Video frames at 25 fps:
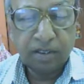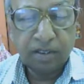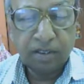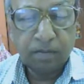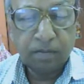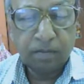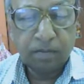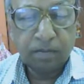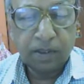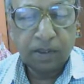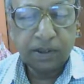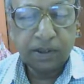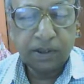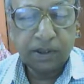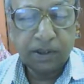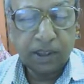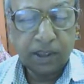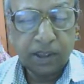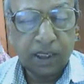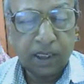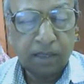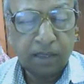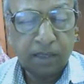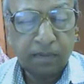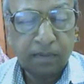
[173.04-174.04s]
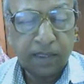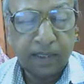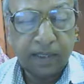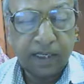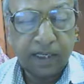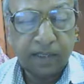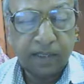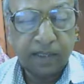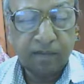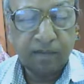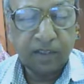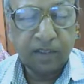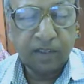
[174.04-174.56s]
Punjab
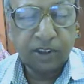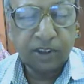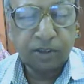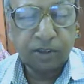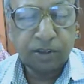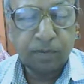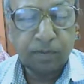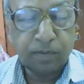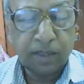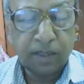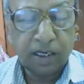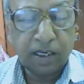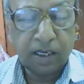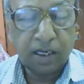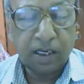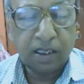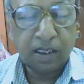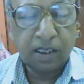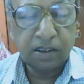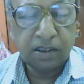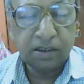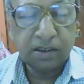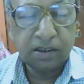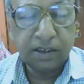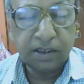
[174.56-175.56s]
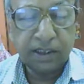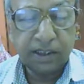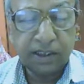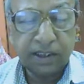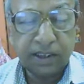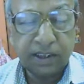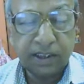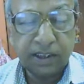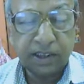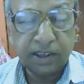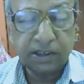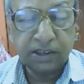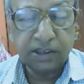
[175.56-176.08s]
and West Bengal, the
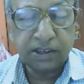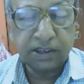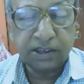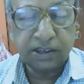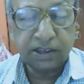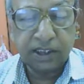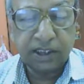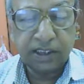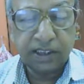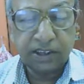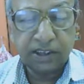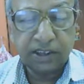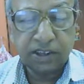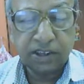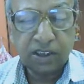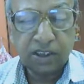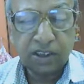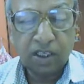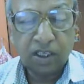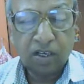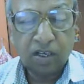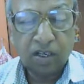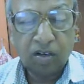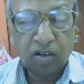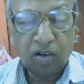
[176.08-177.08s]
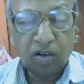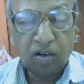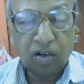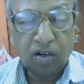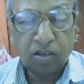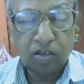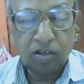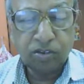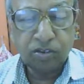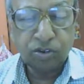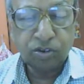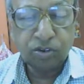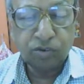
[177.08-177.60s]
Indian states,
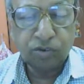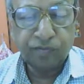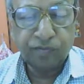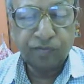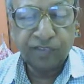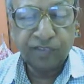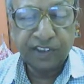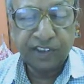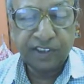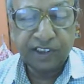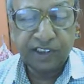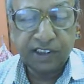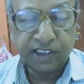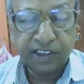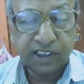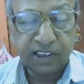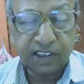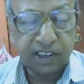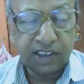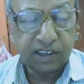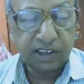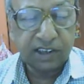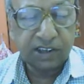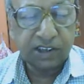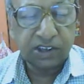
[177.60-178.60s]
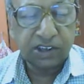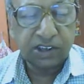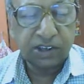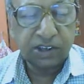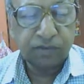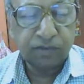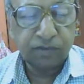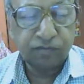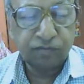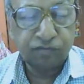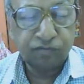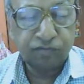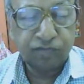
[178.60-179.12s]
also witnessed
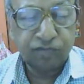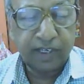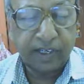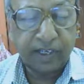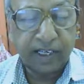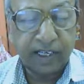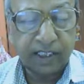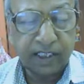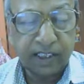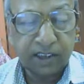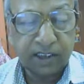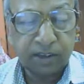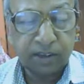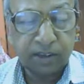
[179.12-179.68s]
fierce